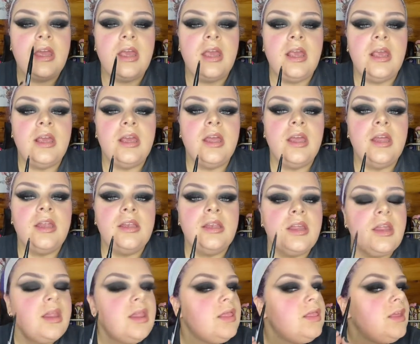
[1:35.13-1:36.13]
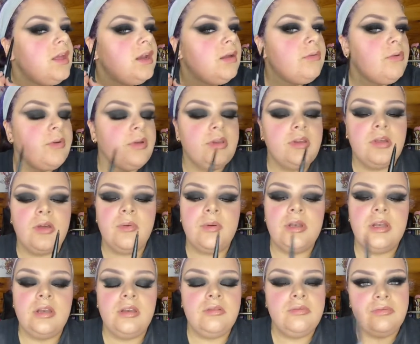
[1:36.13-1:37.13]
and then I'm going to go
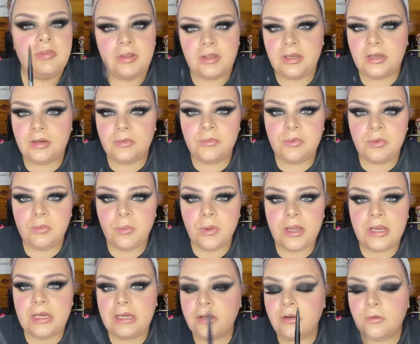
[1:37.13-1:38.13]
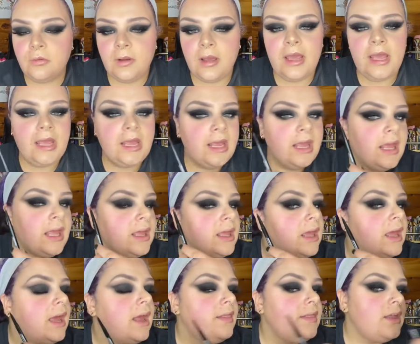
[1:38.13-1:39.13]
in and fill it in with white and gray,
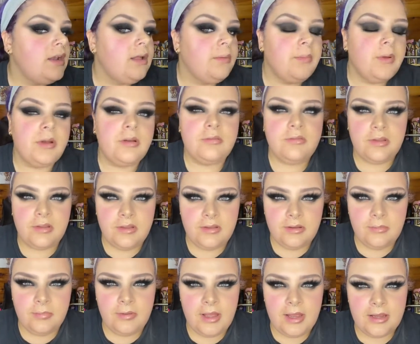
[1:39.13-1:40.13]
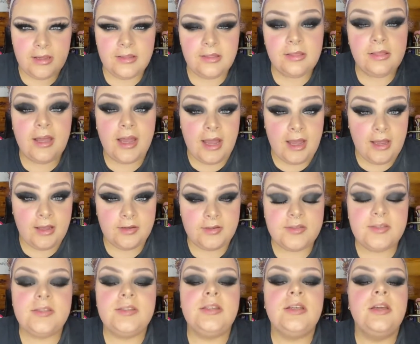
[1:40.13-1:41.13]
and then I'm gonna fill in the black
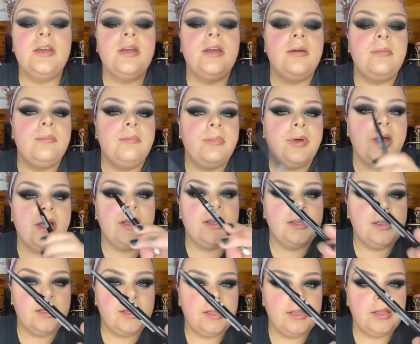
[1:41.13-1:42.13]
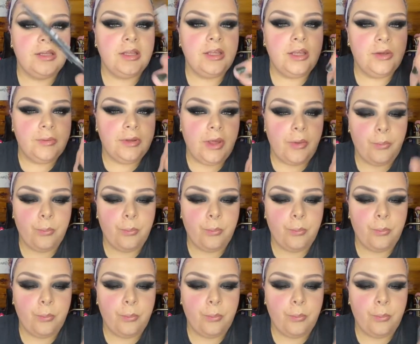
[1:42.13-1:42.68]
last. But here we go.